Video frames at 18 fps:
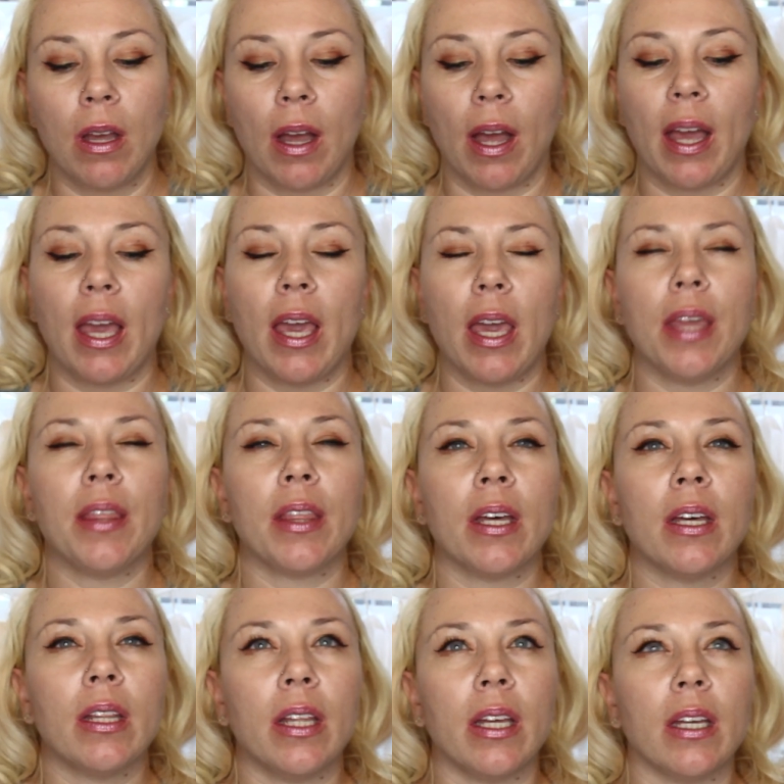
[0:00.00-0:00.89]
I hate
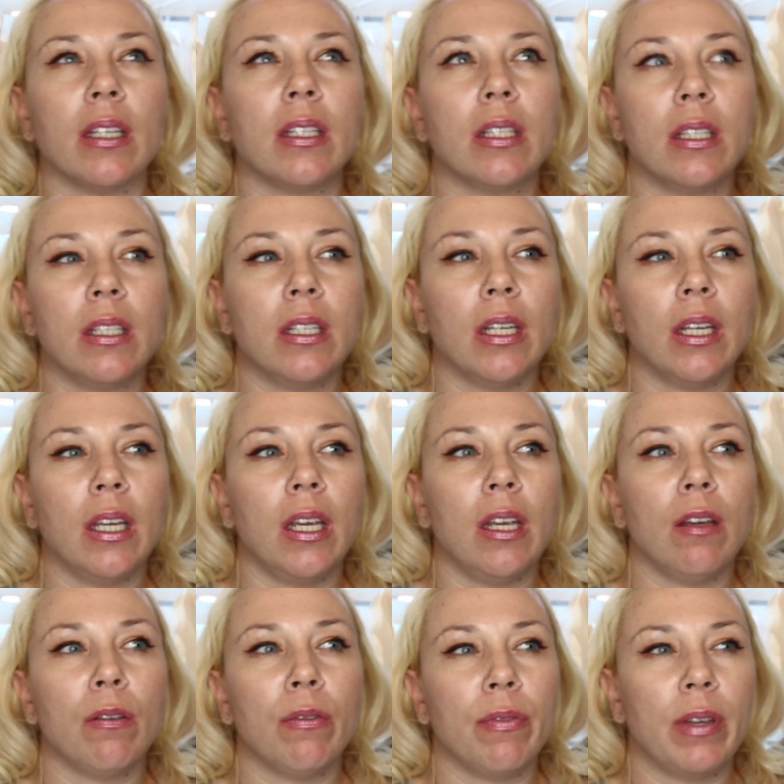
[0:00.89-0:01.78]
that like
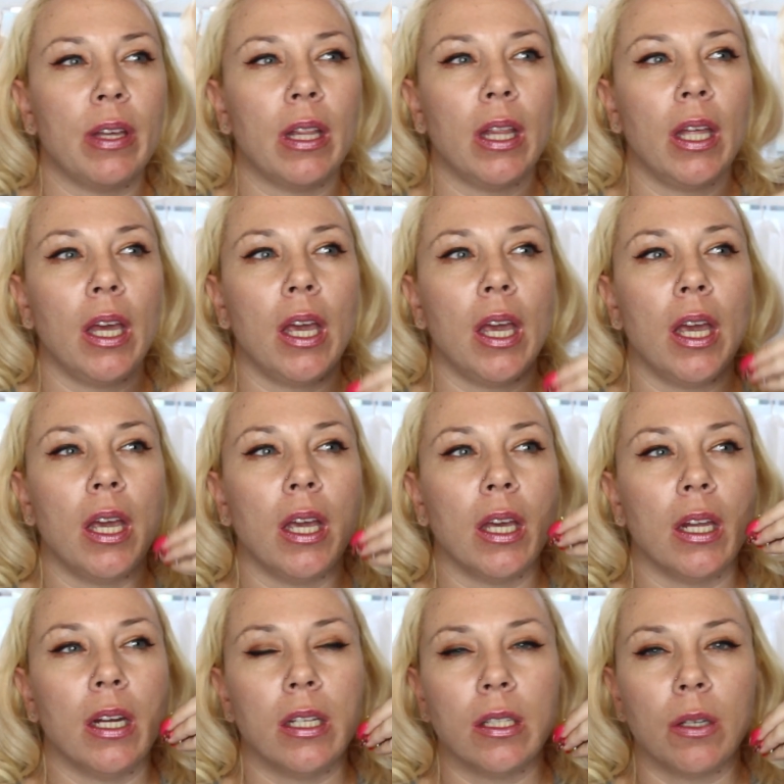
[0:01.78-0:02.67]
sticky
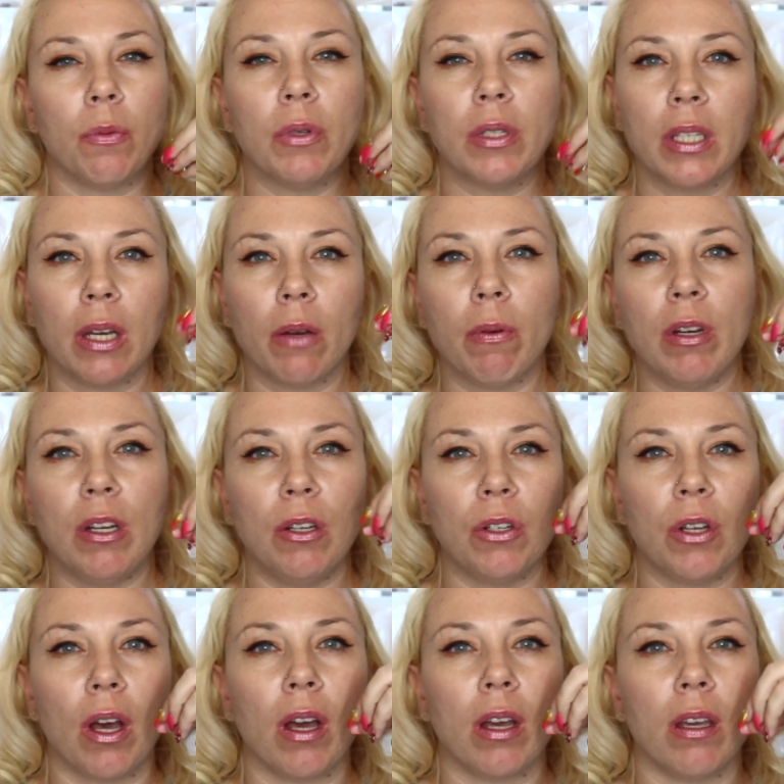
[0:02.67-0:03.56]
feeling, and it's almost like when
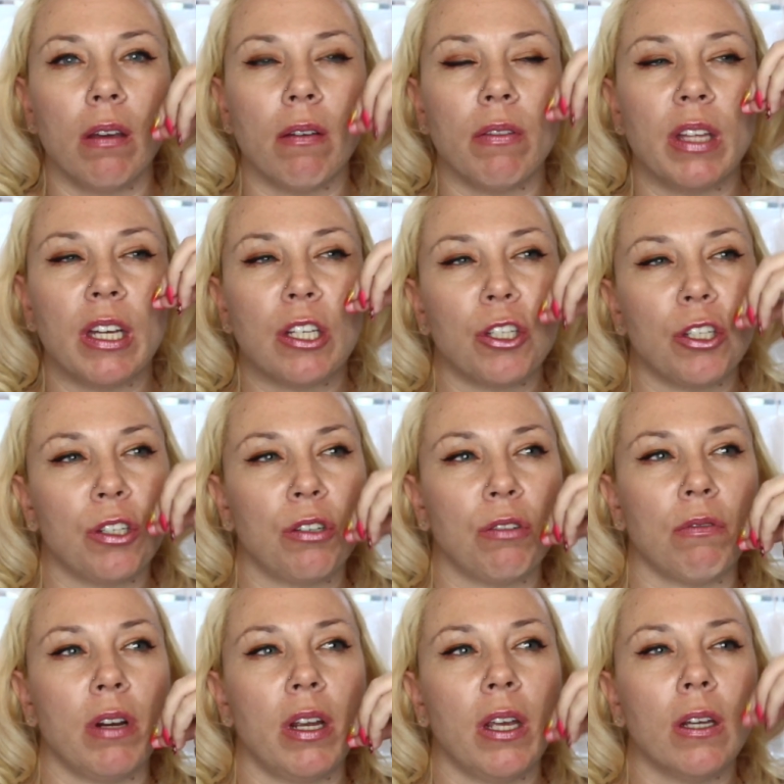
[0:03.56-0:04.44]
you talk you have like
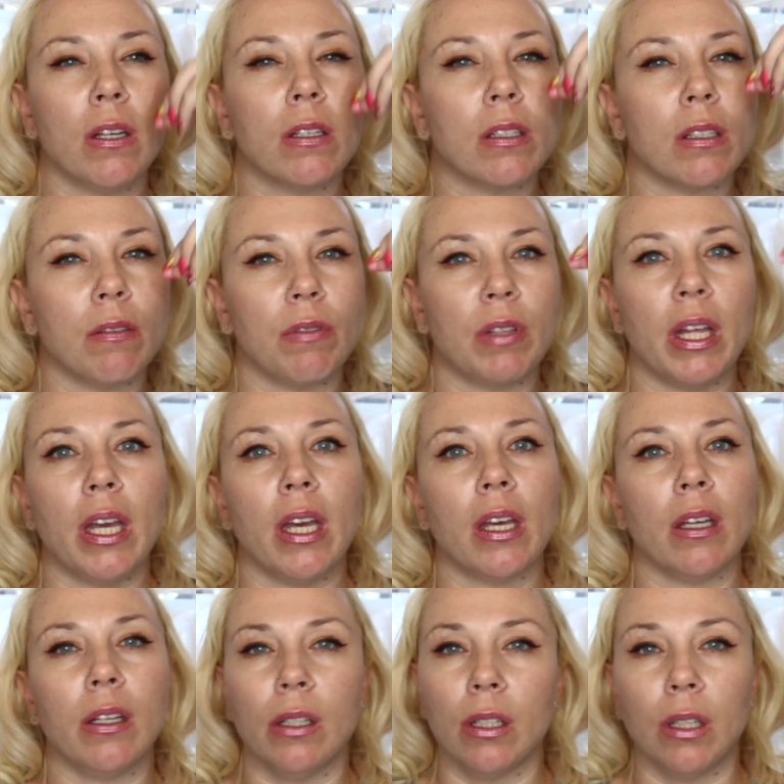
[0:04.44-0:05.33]
strings of
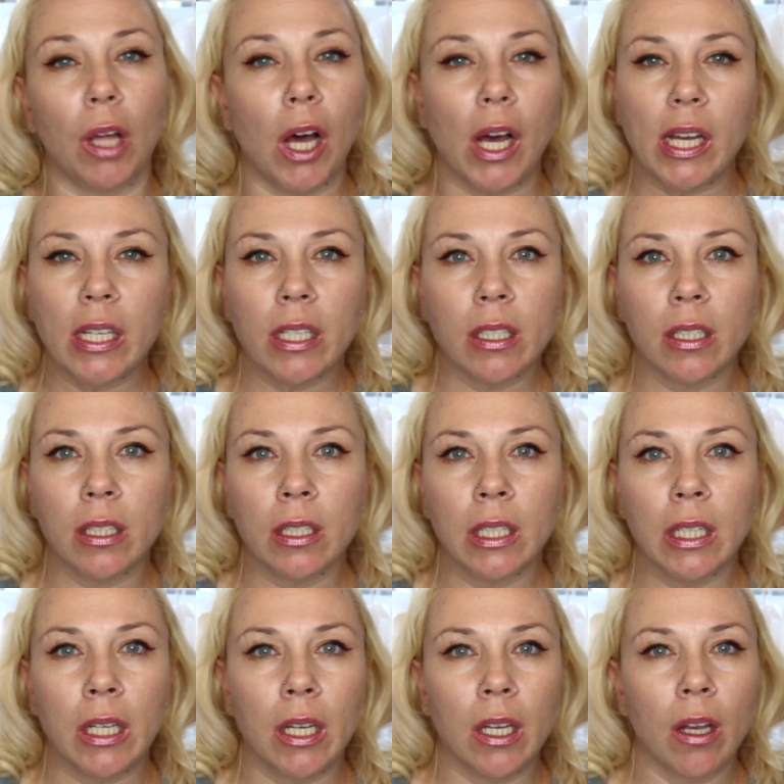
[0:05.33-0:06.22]
like gloss
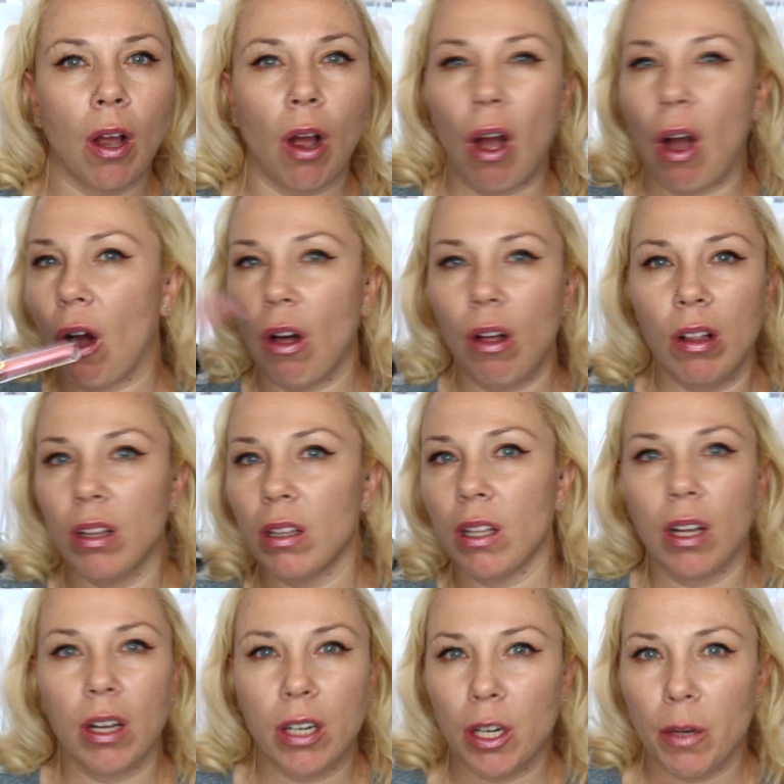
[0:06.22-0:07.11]

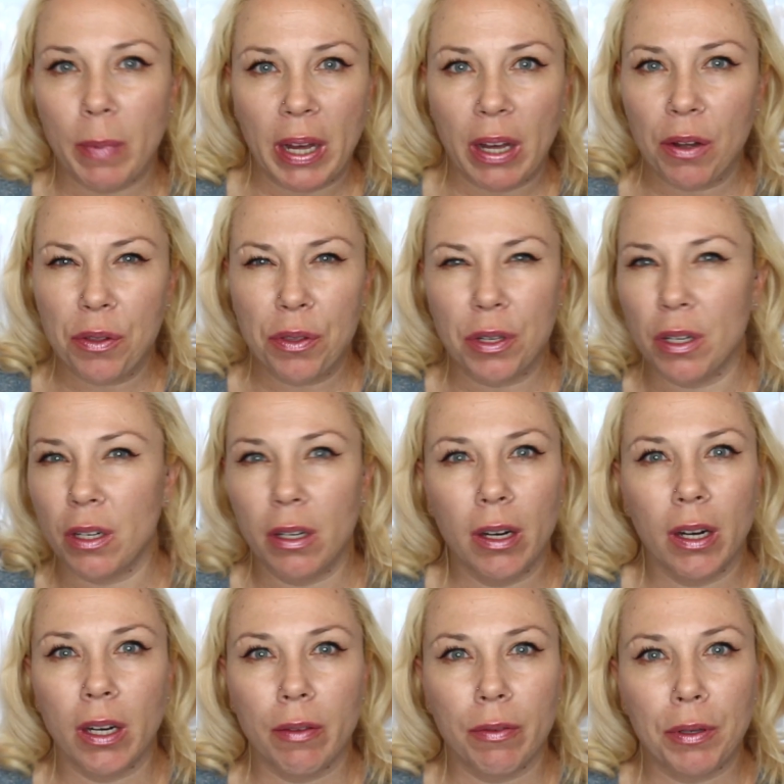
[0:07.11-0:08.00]
all on your mouth and you
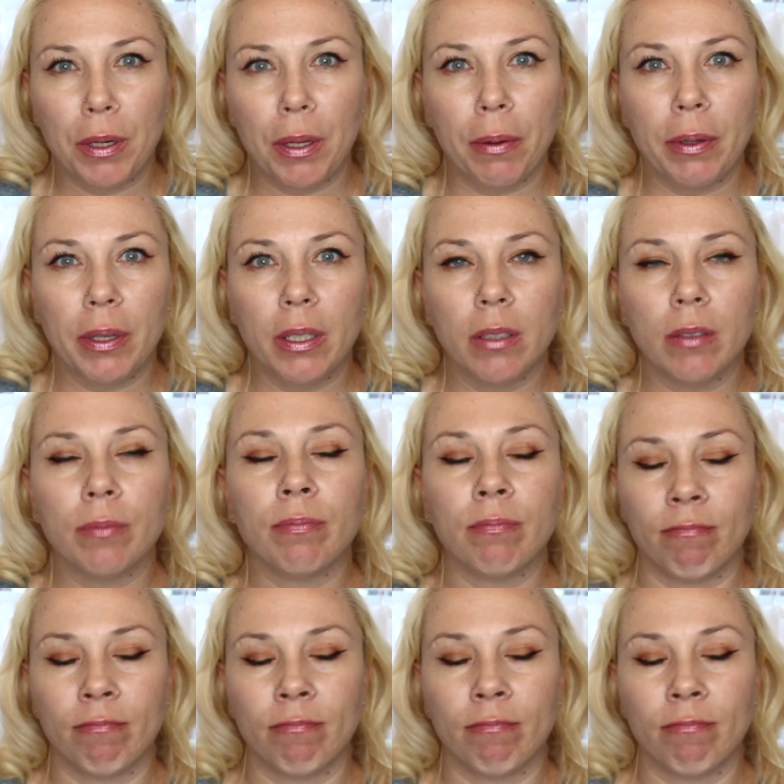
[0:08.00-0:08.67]
don't even know it.